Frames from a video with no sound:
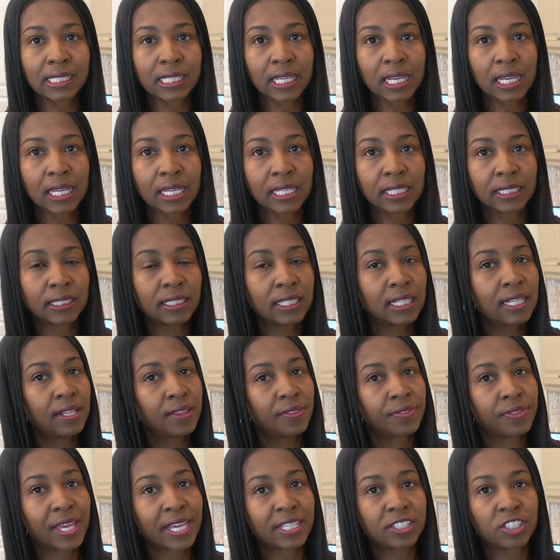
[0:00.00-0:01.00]
done.
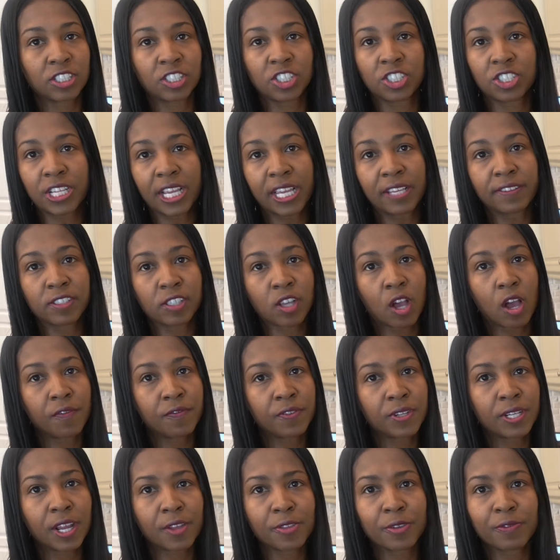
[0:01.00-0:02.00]
That just shaves
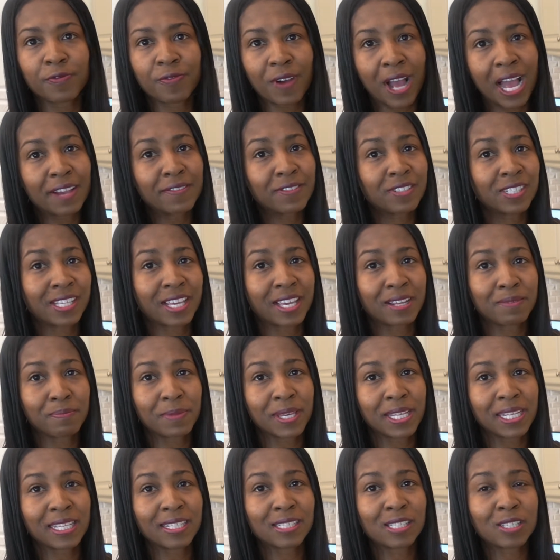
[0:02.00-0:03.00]
off another 5-10
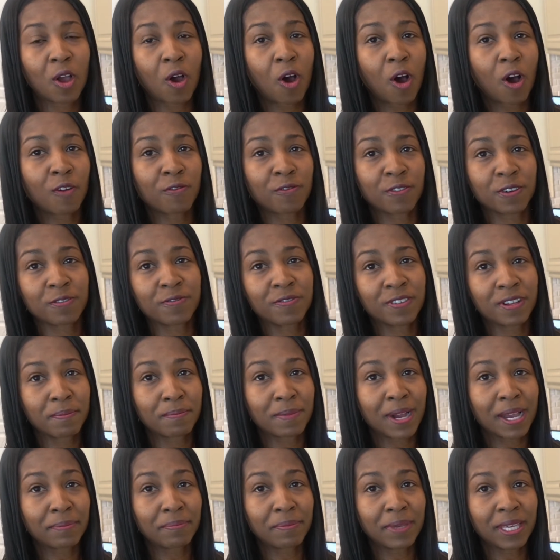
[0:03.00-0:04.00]
minutes off of
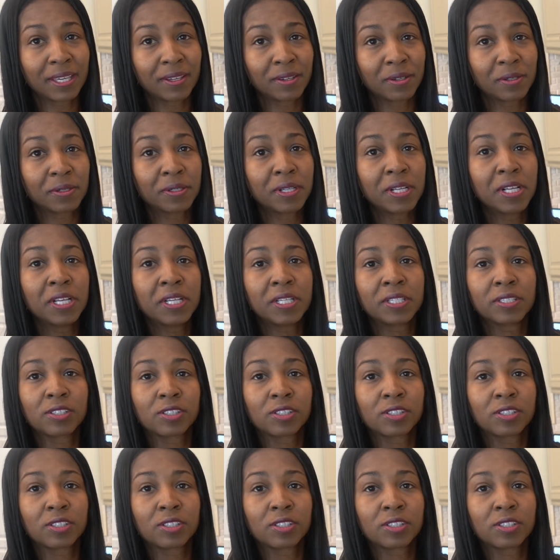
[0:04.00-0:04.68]
my meal.